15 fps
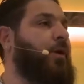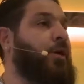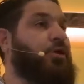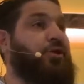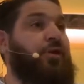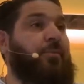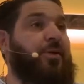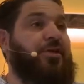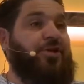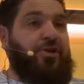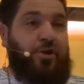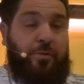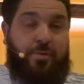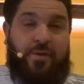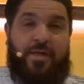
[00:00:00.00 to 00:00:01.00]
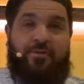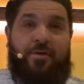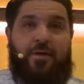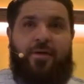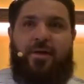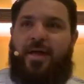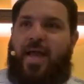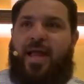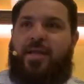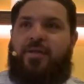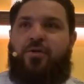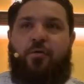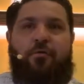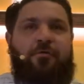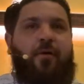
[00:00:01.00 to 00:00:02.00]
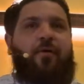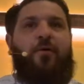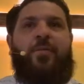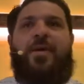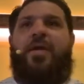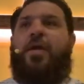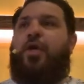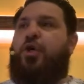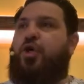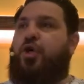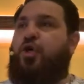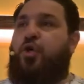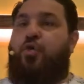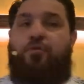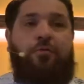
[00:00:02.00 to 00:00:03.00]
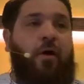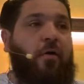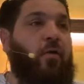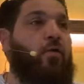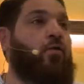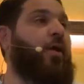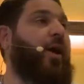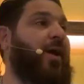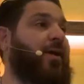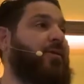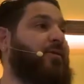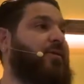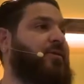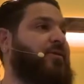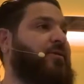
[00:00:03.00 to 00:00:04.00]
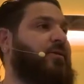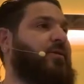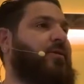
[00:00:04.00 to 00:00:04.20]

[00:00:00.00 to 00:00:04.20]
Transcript: To the mature believer, hey, don't follow me. You follow Christ.